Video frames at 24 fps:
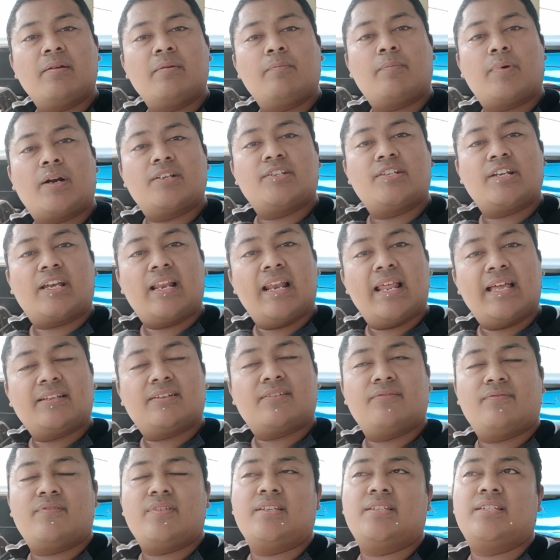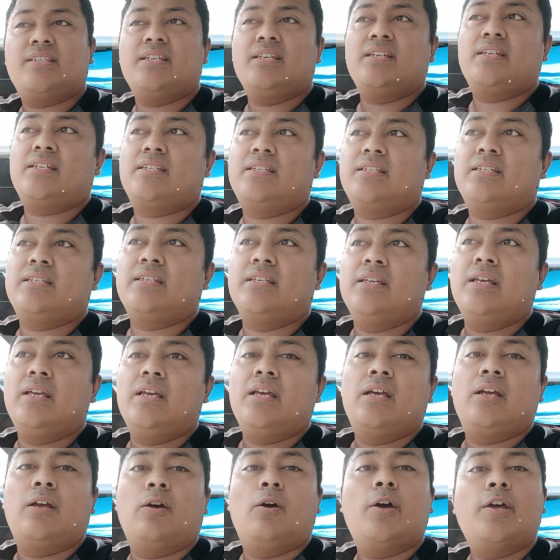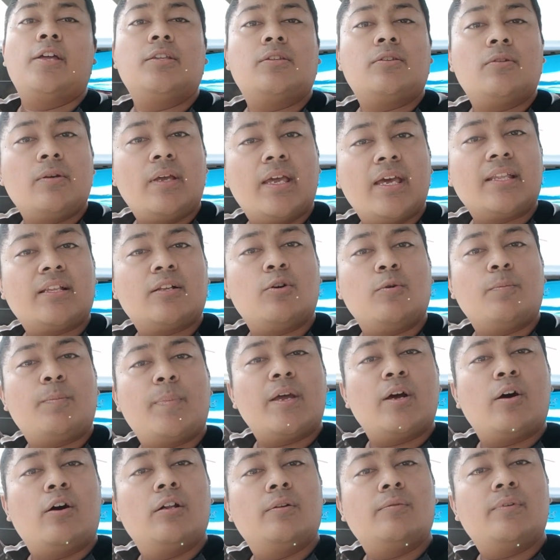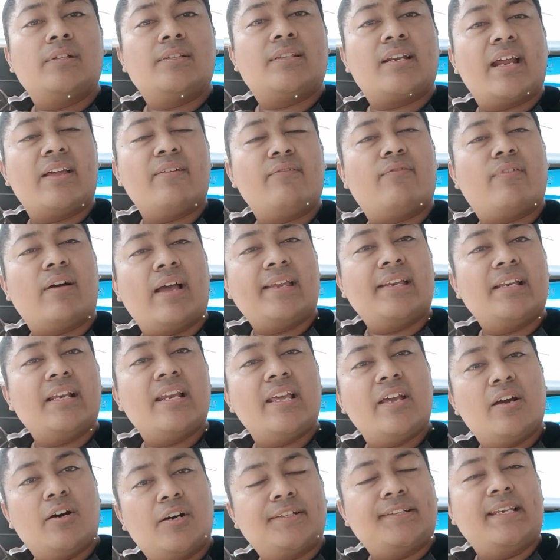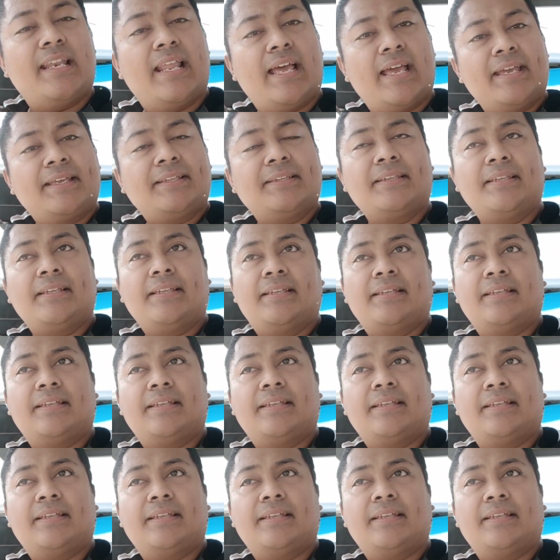Project Elantra V6. Going to get Coupe all-wheel drive finally online.